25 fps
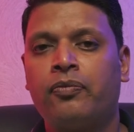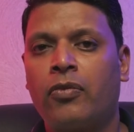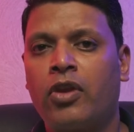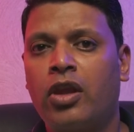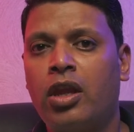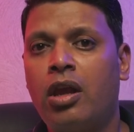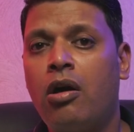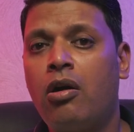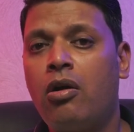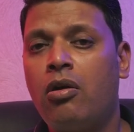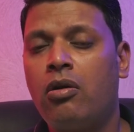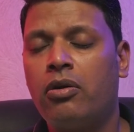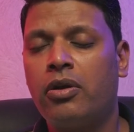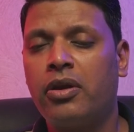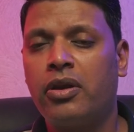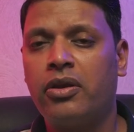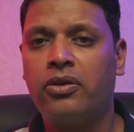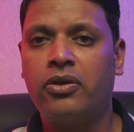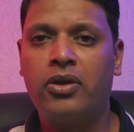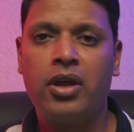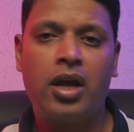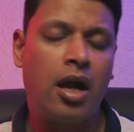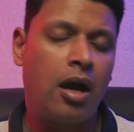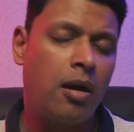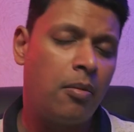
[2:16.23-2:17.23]
Now,
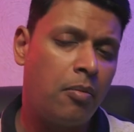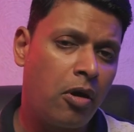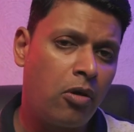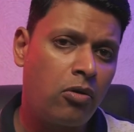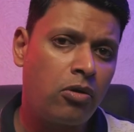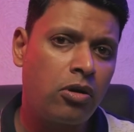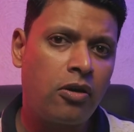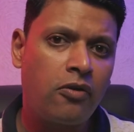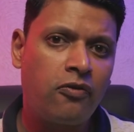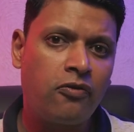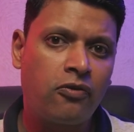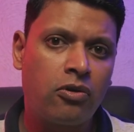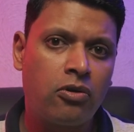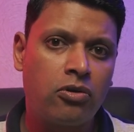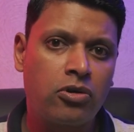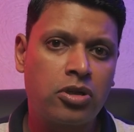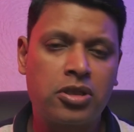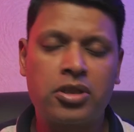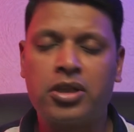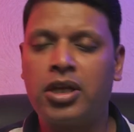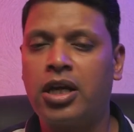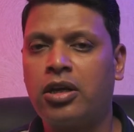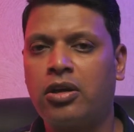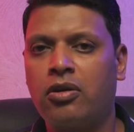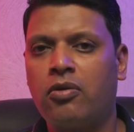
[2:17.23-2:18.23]
the amount of cores
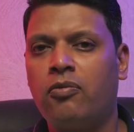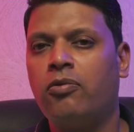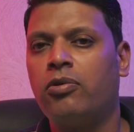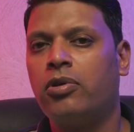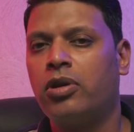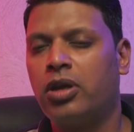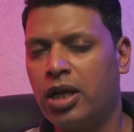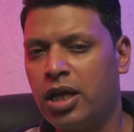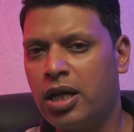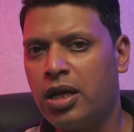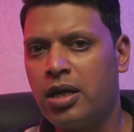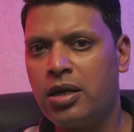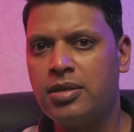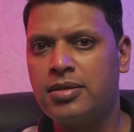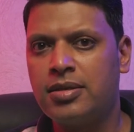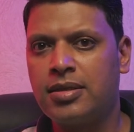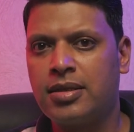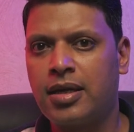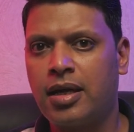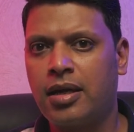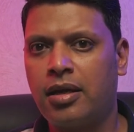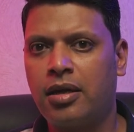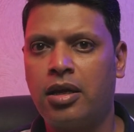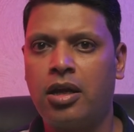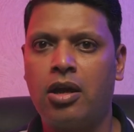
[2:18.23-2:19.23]
that you would need
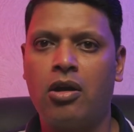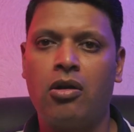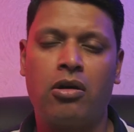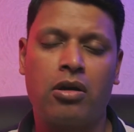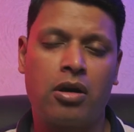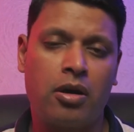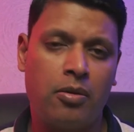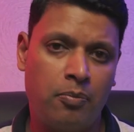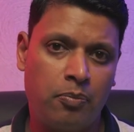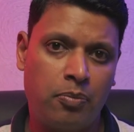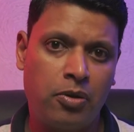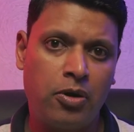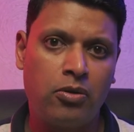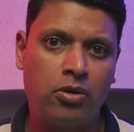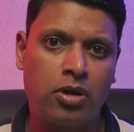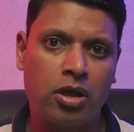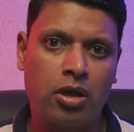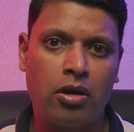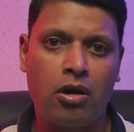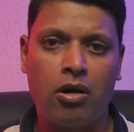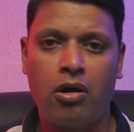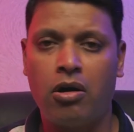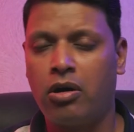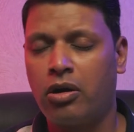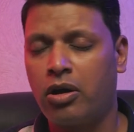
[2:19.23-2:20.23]
inside your computer
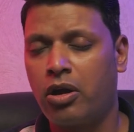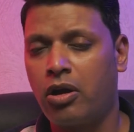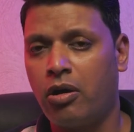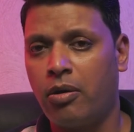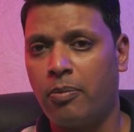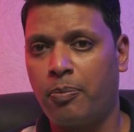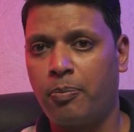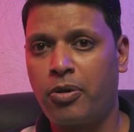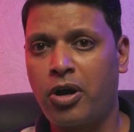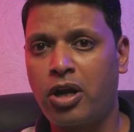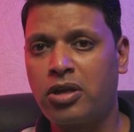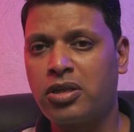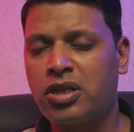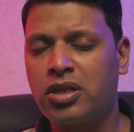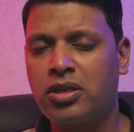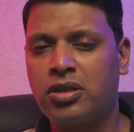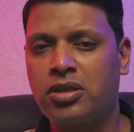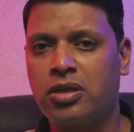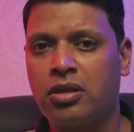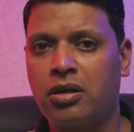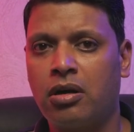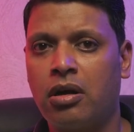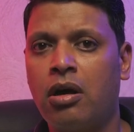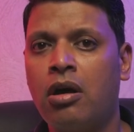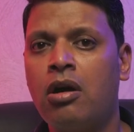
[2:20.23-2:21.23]
or your
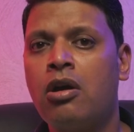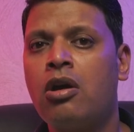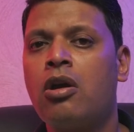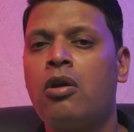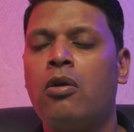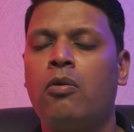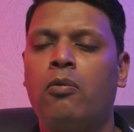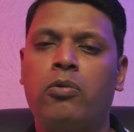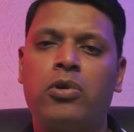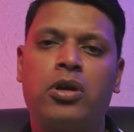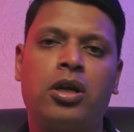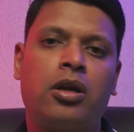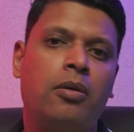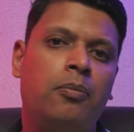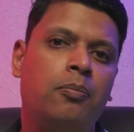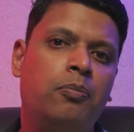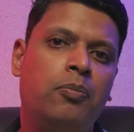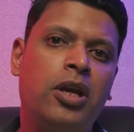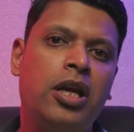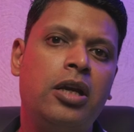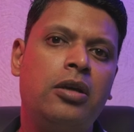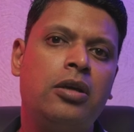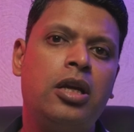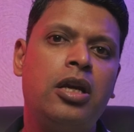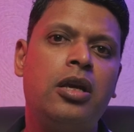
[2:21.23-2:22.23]
processor would
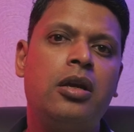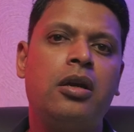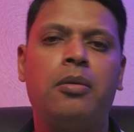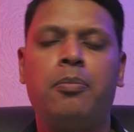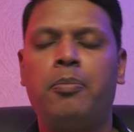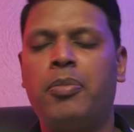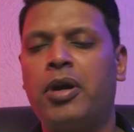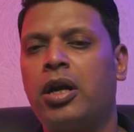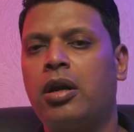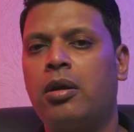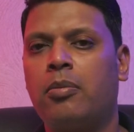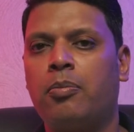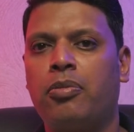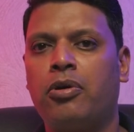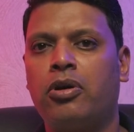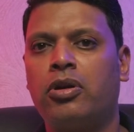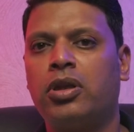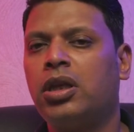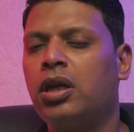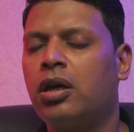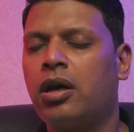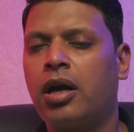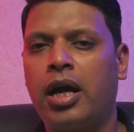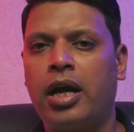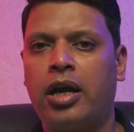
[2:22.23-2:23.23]
completely depend upon
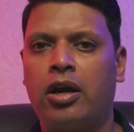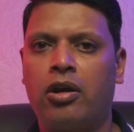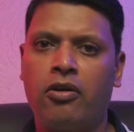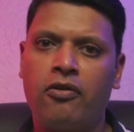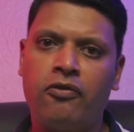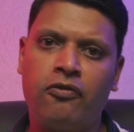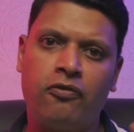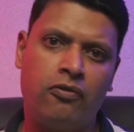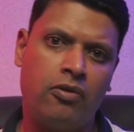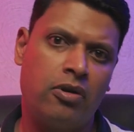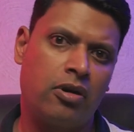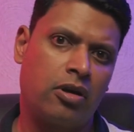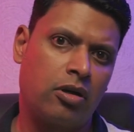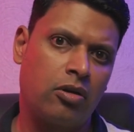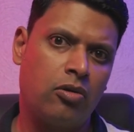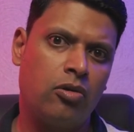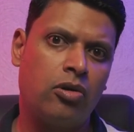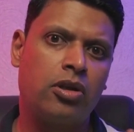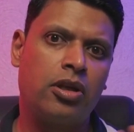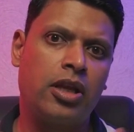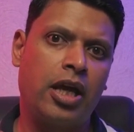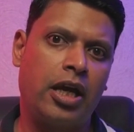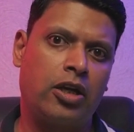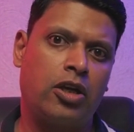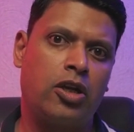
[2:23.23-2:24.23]
the kind of
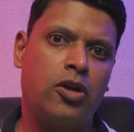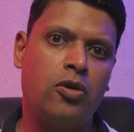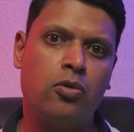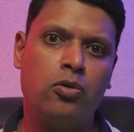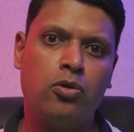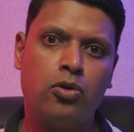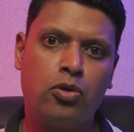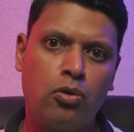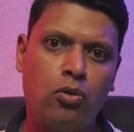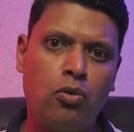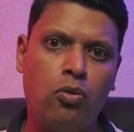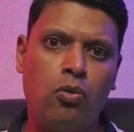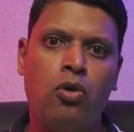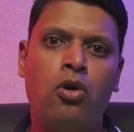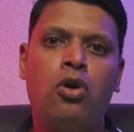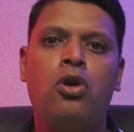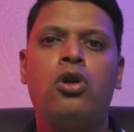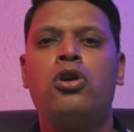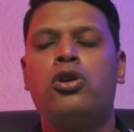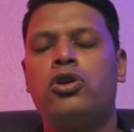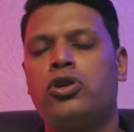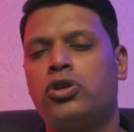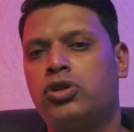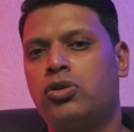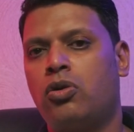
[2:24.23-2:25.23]
workload that you do.
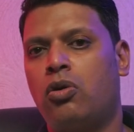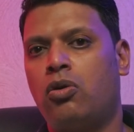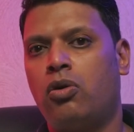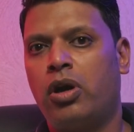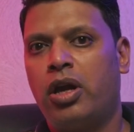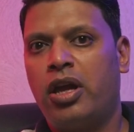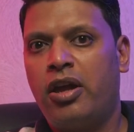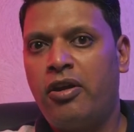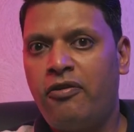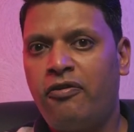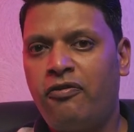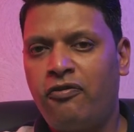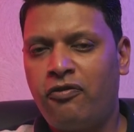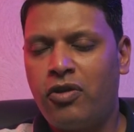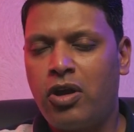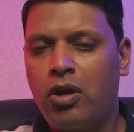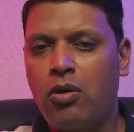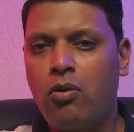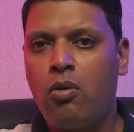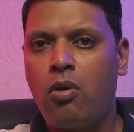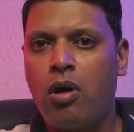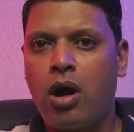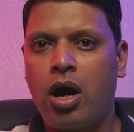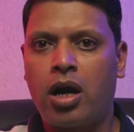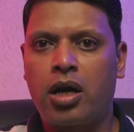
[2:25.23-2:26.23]
So if
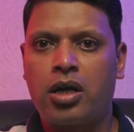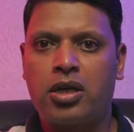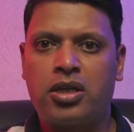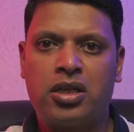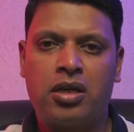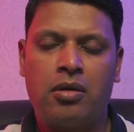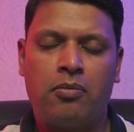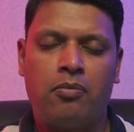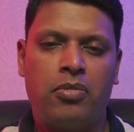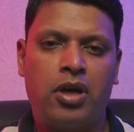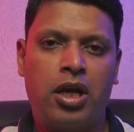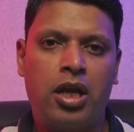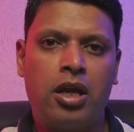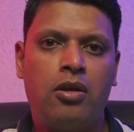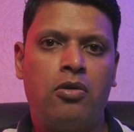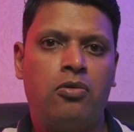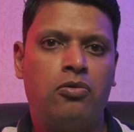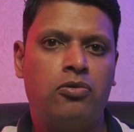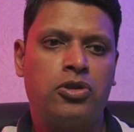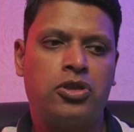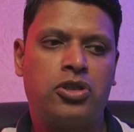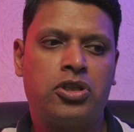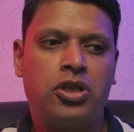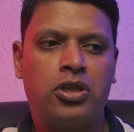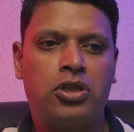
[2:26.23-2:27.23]
you are somebody
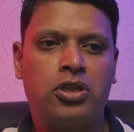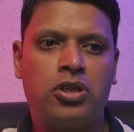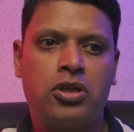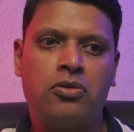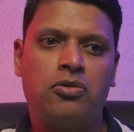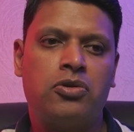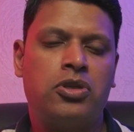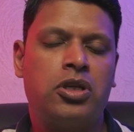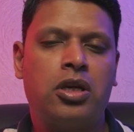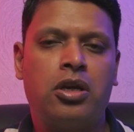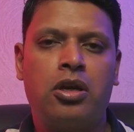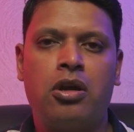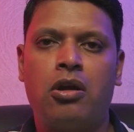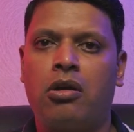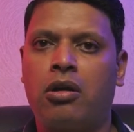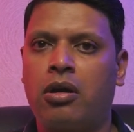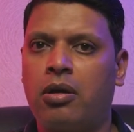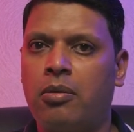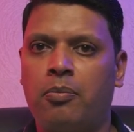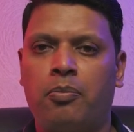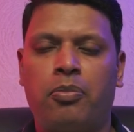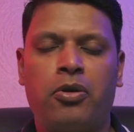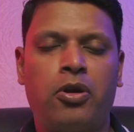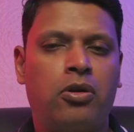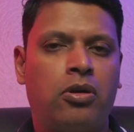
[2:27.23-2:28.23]
who's just using your
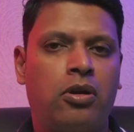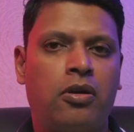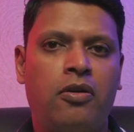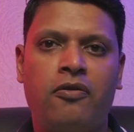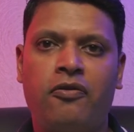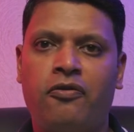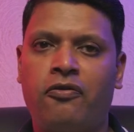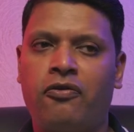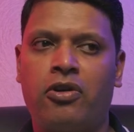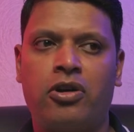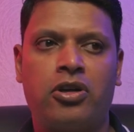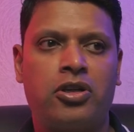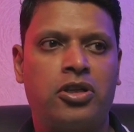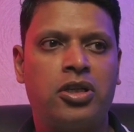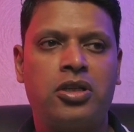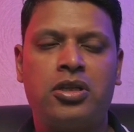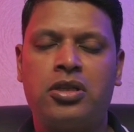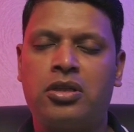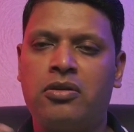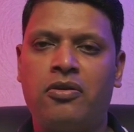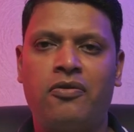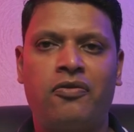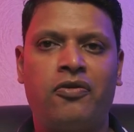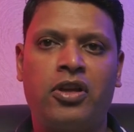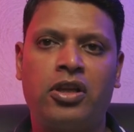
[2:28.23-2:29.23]
computer for just
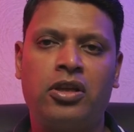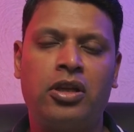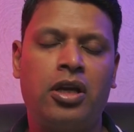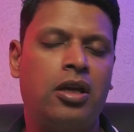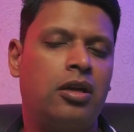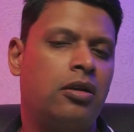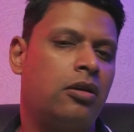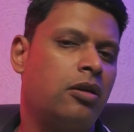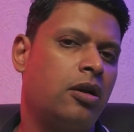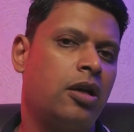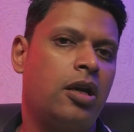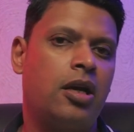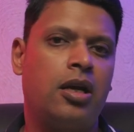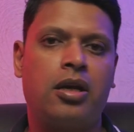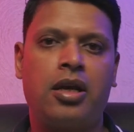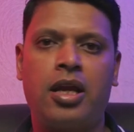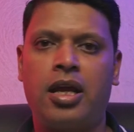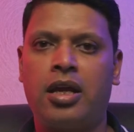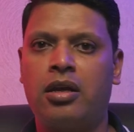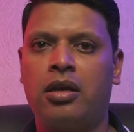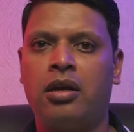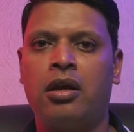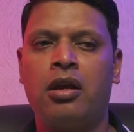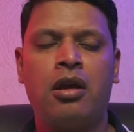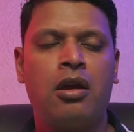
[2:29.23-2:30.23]
surfing the internet
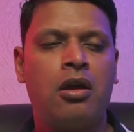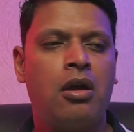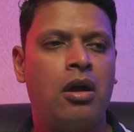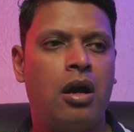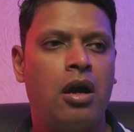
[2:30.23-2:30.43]
and